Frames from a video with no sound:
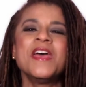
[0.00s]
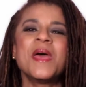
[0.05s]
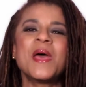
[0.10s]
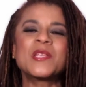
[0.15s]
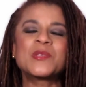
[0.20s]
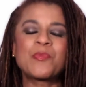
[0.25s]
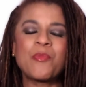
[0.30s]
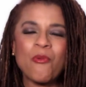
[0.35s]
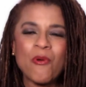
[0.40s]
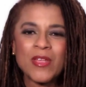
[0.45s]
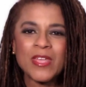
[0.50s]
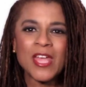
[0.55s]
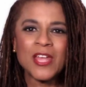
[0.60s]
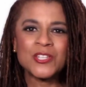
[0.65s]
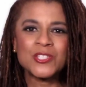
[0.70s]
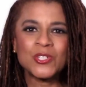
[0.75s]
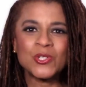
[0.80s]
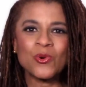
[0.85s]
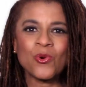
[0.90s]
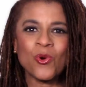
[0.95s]
is
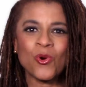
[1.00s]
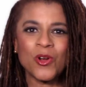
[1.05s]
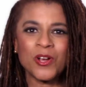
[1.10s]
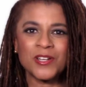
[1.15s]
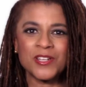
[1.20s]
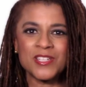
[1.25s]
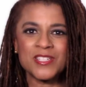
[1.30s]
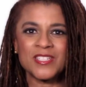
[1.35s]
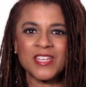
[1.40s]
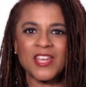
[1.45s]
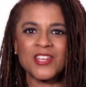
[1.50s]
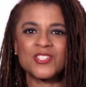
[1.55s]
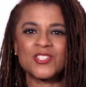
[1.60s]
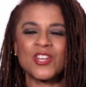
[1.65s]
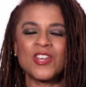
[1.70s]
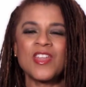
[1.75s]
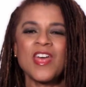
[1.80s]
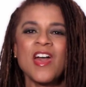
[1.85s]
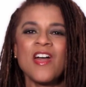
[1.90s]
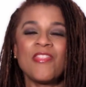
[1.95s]
bringing to your
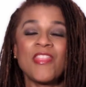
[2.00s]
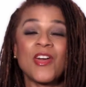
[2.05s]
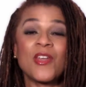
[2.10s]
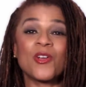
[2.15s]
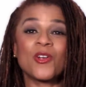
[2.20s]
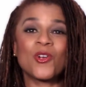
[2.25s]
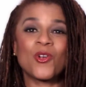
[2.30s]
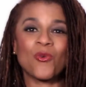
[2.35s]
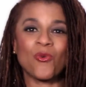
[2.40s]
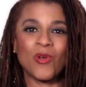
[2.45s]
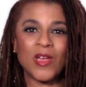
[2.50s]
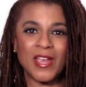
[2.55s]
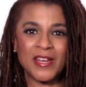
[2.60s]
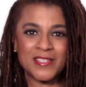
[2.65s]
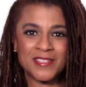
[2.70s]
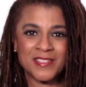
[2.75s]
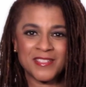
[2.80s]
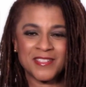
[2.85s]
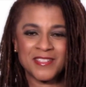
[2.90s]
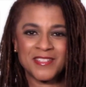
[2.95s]
organization that are
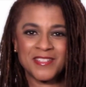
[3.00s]
great.